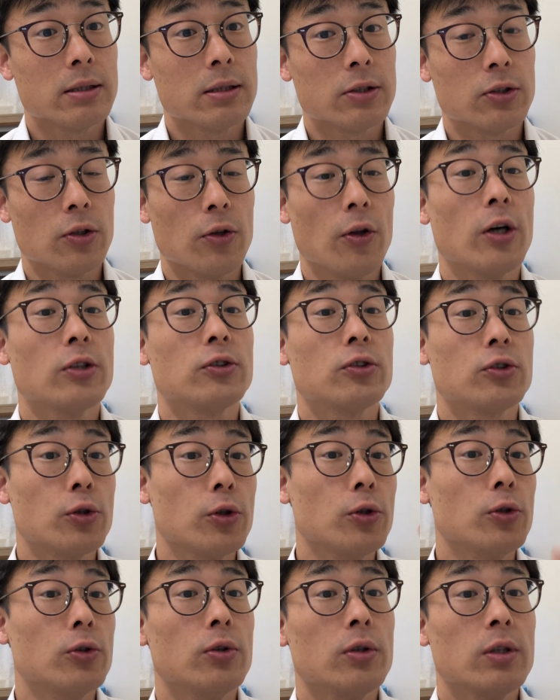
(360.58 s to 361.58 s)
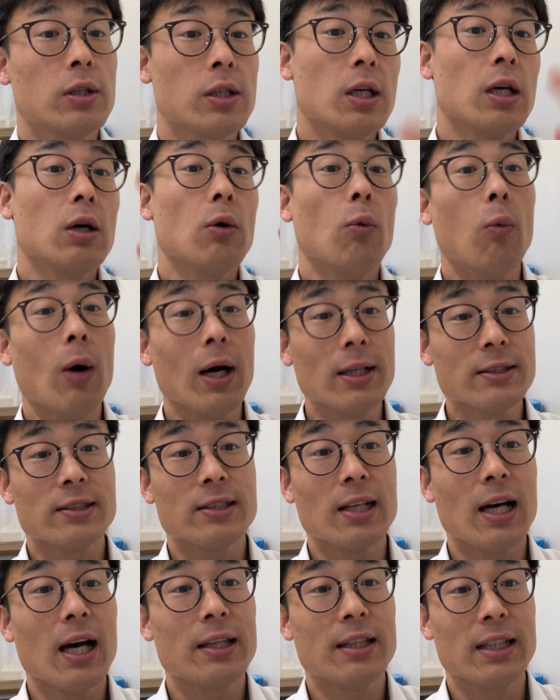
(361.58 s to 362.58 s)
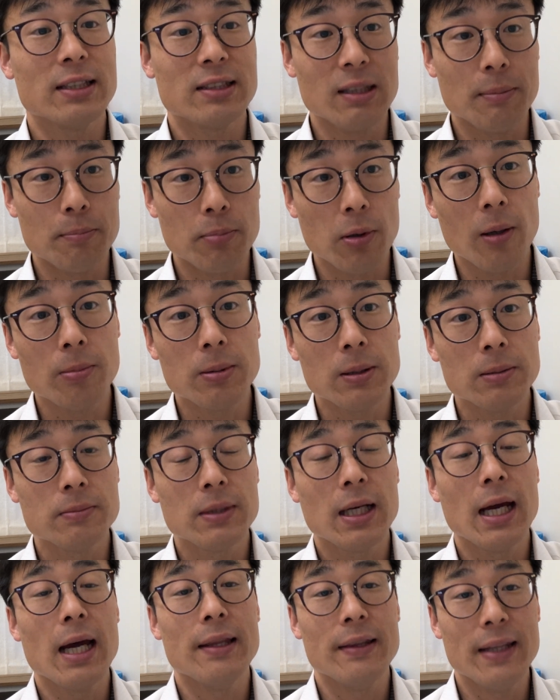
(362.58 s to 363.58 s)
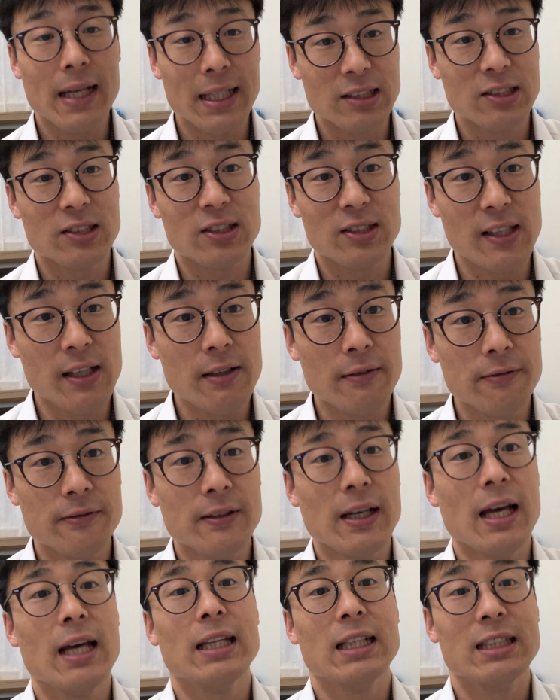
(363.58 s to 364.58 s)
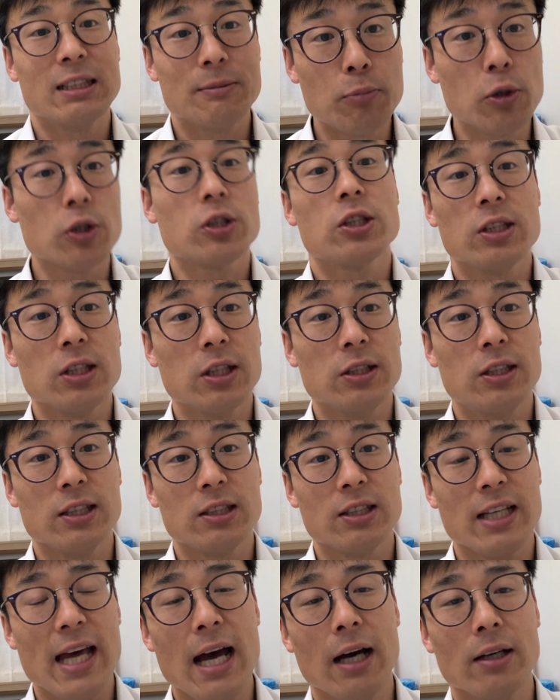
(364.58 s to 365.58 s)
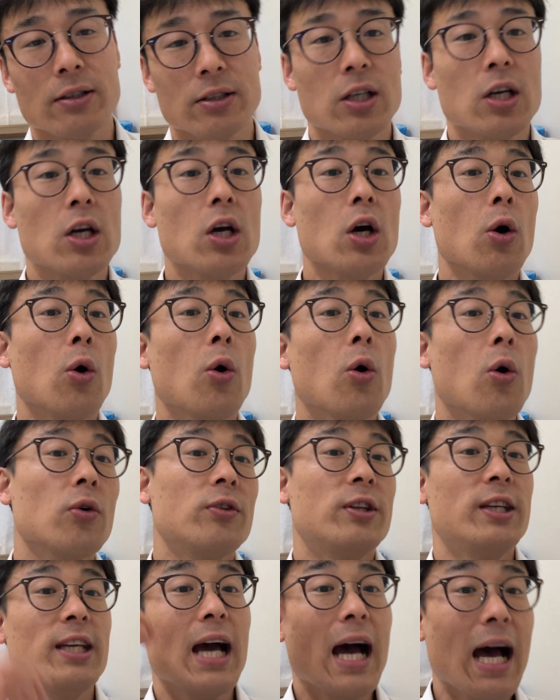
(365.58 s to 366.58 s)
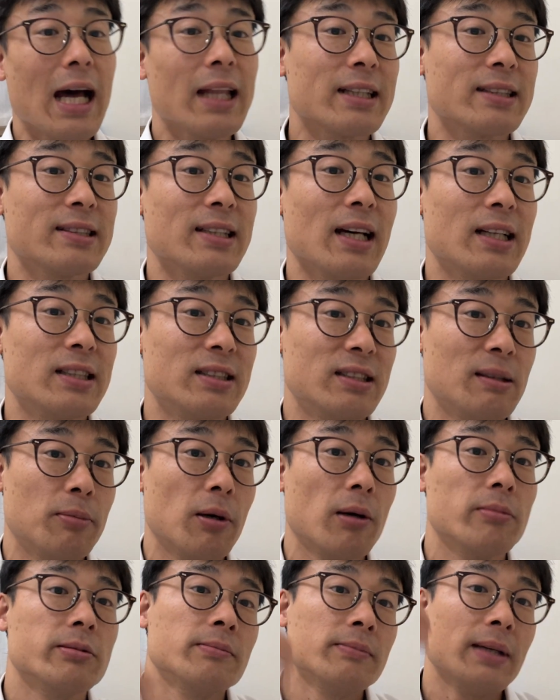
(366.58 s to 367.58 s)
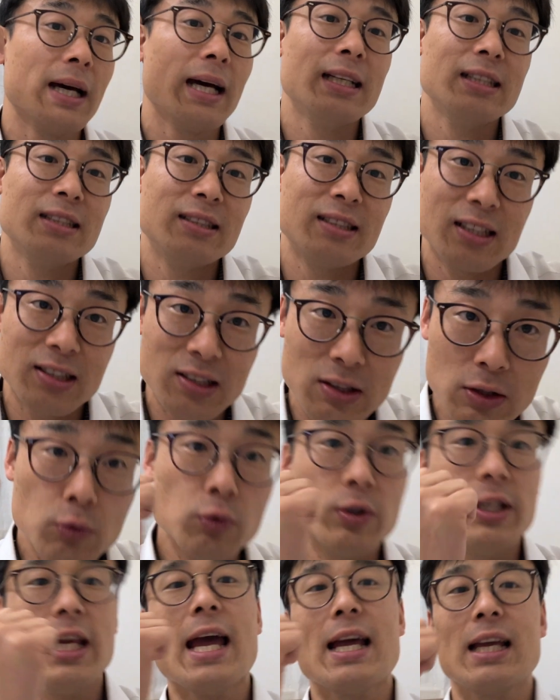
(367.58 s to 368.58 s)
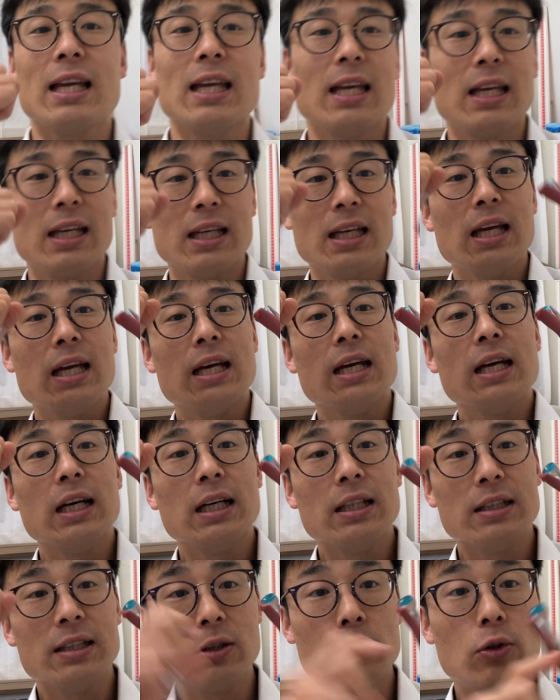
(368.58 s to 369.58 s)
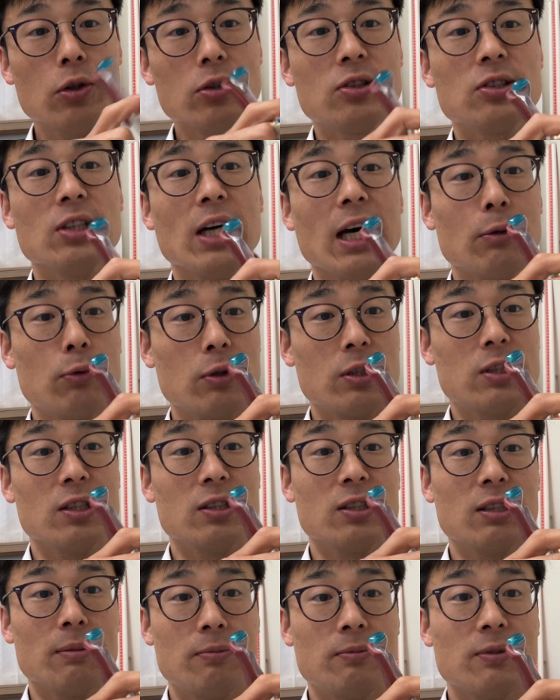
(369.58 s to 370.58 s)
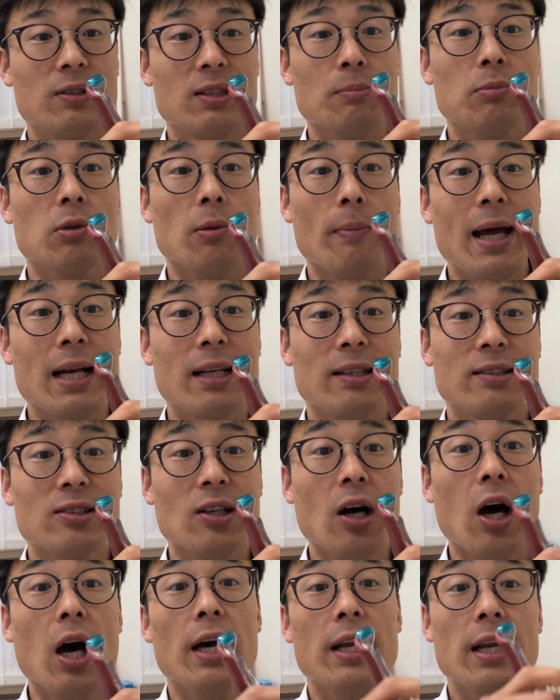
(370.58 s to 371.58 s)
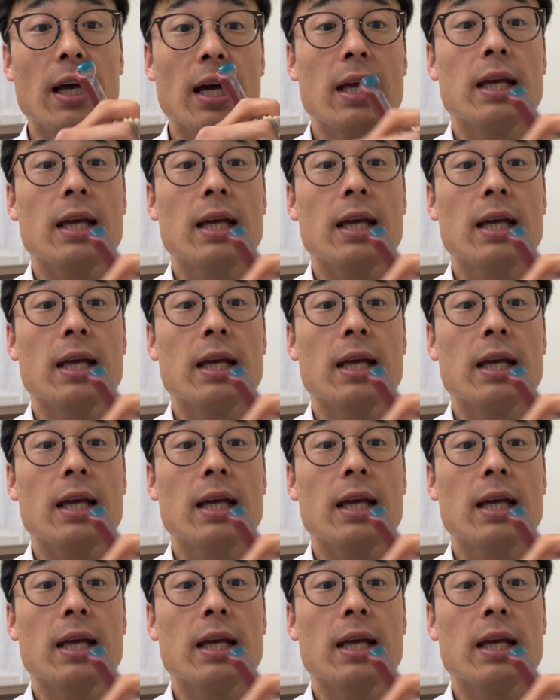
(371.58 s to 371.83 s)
So those two, one side that's the problem and that's stiff and it's pushing the disc out, or the other side is the problem and it's just yanking the good side, which is the symptomatic side,